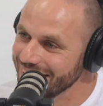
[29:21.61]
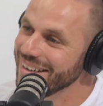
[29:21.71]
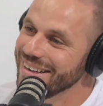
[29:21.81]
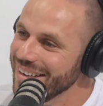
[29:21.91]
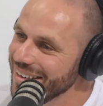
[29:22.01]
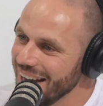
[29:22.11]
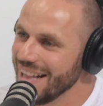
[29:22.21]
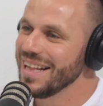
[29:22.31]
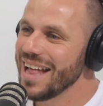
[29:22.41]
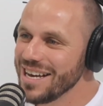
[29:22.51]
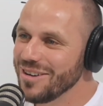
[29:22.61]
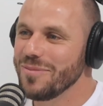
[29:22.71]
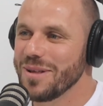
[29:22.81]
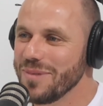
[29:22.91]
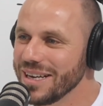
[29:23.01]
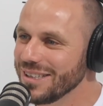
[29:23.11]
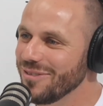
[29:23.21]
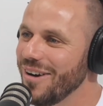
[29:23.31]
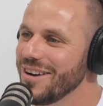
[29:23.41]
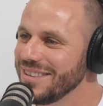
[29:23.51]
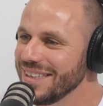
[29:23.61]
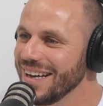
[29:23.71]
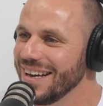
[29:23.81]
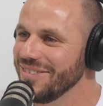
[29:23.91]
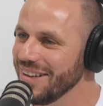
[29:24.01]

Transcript: Yeah, and so- then they cop the biggest roasting over